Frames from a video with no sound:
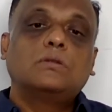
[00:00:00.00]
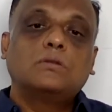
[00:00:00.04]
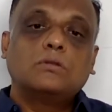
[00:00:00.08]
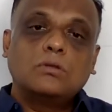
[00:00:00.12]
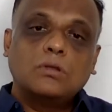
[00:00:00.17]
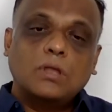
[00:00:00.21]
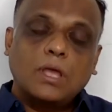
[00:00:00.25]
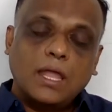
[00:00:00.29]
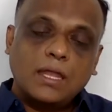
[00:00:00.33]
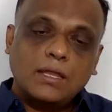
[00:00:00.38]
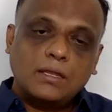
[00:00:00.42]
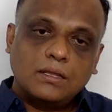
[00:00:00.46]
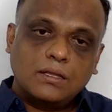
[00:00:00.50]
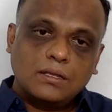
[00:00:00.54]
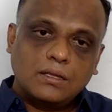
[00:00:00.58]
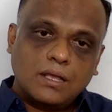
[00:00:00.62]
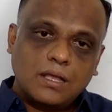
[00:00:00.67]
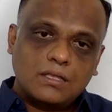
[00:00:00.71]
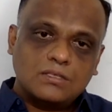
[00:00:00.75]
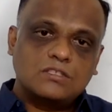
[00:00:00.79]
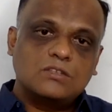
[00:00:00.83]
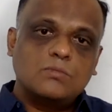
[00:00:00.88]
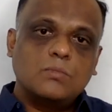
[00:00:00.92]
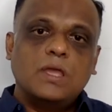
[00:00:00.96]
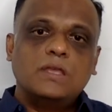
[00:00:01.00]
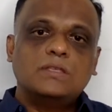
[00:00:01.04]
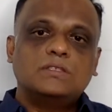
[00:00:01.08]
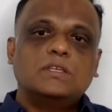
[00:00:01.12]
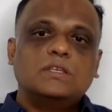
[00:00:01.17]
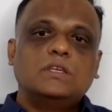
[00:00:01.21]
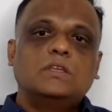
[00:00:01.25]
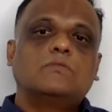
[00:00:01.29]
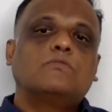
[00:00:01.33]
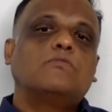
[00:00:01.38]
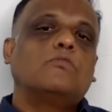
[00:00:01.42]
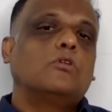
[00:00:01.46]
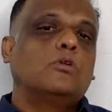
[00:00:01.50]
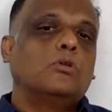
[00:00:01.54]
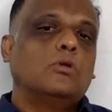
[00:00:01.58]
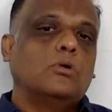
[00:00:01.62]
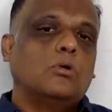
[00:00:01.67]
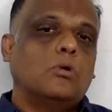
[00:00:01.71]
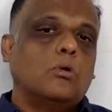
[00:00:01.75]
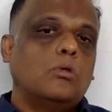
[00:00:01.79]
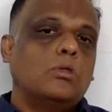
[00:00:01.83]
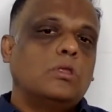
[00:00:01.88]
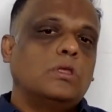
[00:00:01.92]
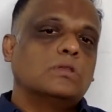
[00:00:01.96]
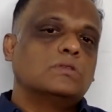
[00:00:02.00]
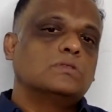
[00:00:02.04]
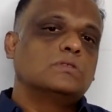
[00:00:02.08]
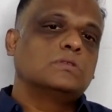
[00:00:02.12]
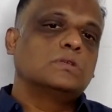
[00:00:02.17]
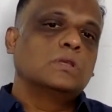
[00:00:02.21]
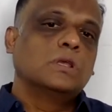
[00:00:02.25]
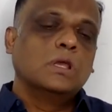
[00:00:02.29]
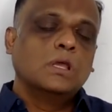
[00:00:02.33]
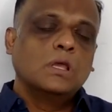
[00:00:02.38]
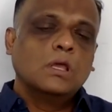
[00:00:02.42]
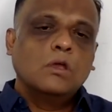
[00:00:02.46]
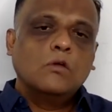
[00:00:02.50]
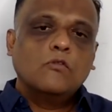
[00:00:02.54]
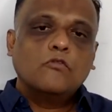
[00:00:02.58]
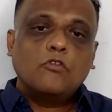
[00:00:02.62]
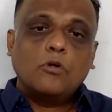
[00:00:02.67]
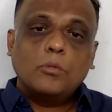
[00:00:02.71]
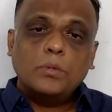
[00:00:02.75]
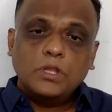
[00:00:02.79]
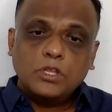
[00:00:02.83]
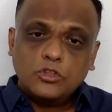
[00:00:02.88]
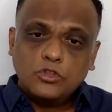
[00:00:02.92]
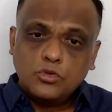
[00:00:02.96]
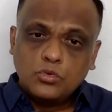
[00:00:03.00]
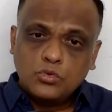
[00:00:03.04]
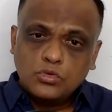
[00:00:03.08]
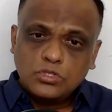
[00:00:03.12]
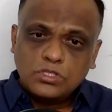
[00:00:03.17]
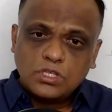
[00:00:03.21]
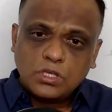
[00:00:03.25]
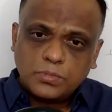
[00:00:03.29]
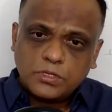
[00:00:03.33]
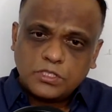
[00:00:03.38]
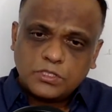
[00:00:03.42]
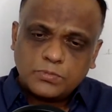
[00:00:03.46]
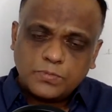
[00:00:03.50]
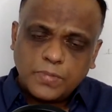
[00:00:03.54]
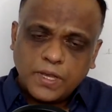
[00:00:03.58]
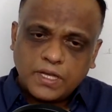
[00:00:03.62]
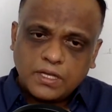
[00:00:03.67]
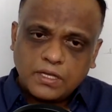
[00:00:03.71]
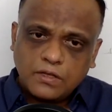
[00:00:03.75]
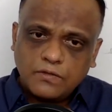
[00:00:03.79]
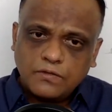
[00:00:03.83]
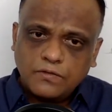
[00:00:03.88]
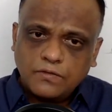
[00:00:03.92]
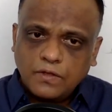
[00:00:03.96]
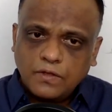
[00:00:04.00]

and customizing it for your audience from a user perspective